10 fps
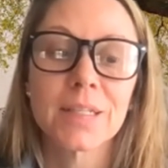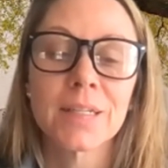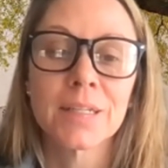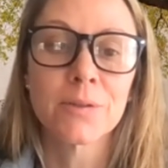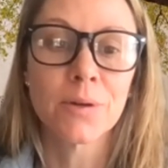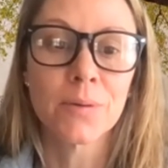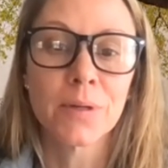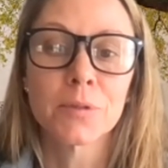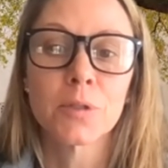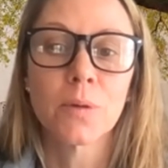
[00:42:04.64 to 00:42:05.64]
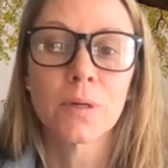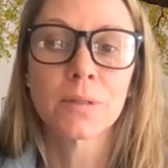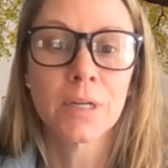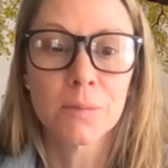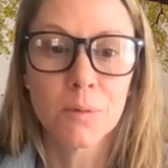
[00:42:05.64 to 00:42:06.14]
any grownups who are
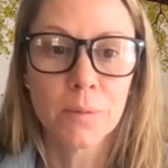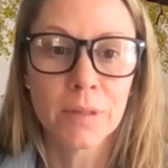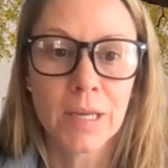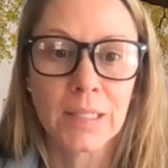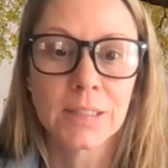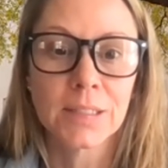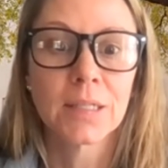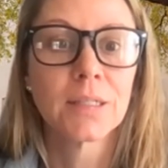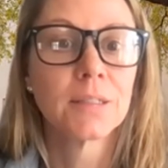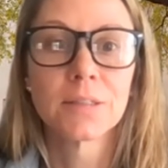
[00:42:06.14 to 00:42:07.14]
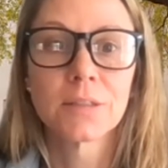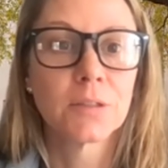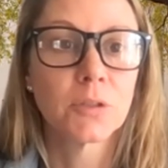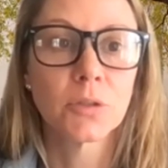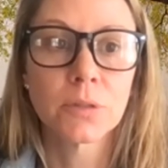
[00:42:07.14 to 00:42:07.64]
terrible with kids to
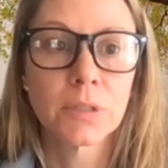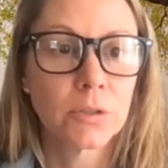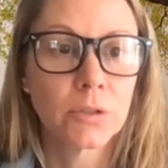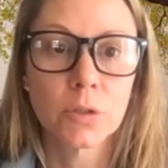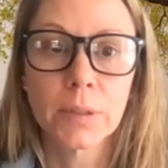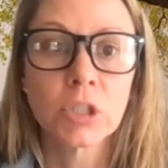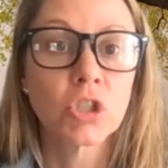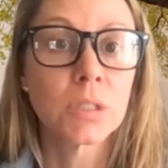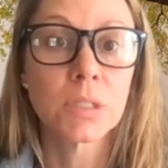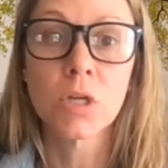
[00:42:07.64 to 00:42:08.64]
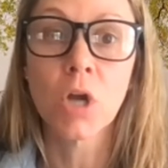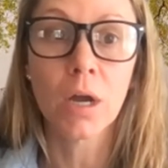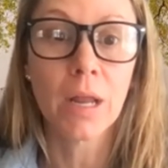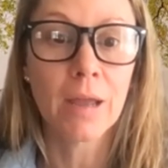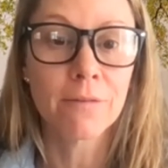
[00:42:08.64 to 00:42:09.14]
do tier 2. It's just
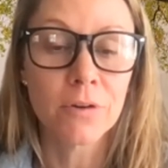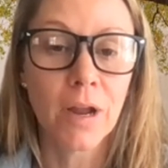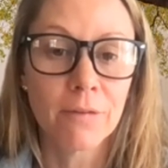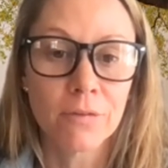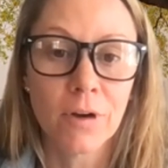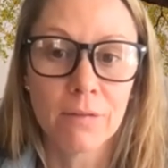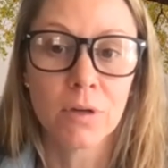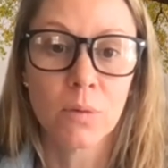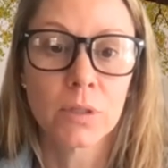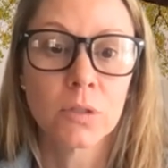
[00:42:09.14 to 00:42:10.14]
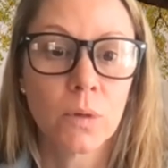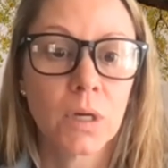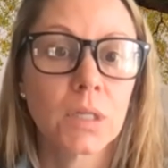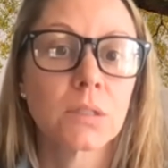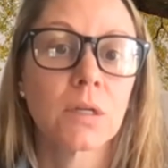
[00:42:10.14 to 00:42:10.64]
not ever going to
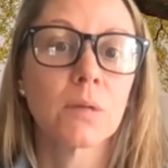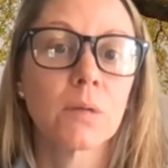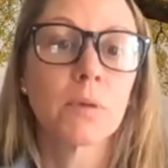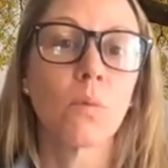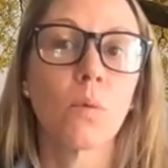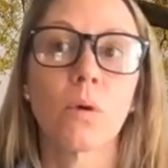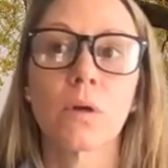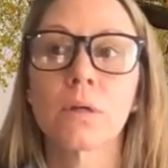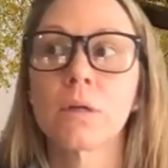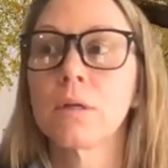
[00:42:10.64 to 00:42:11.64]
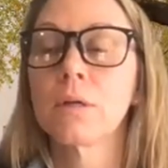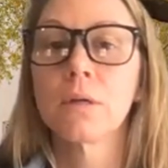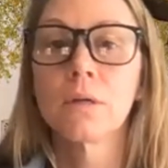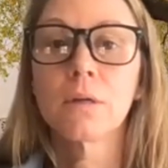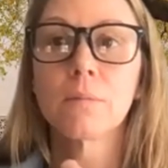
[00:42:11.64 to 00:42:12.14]
work. It's going to be more
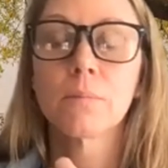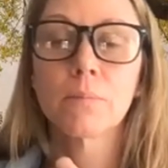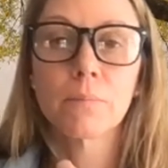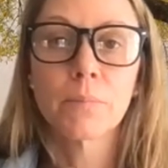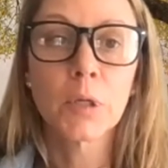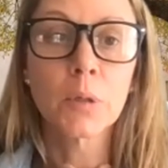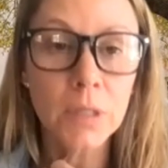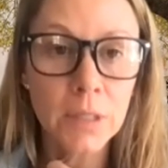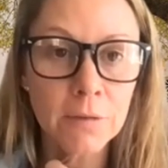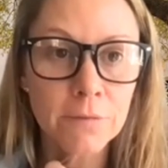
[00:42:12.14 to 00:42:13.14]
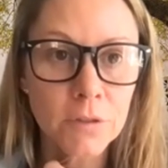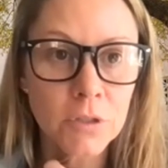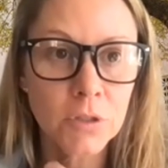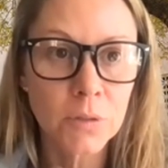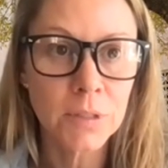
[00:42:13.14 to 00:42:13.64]
punitive for
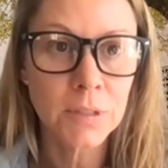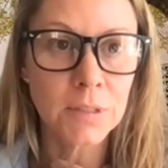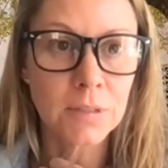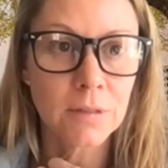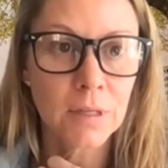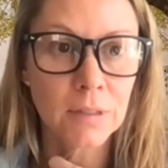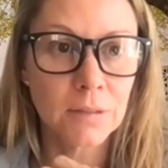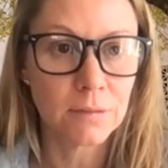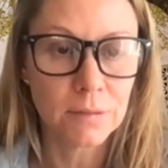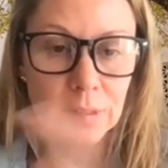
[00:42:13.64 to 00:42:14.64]
students than